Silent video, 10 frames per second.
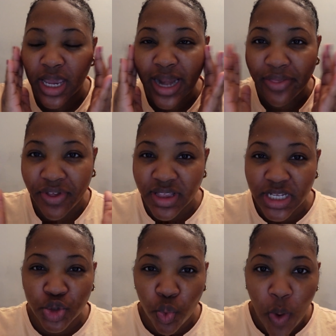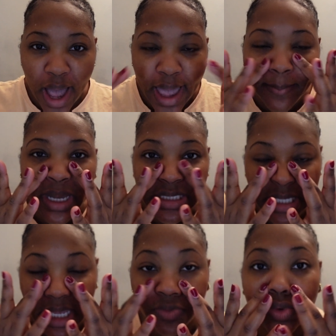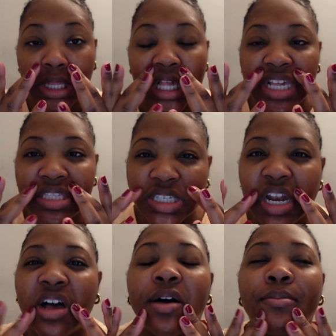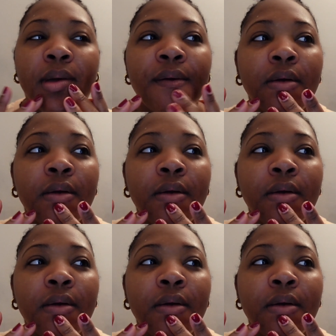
And I think that's why my skin really eats it up,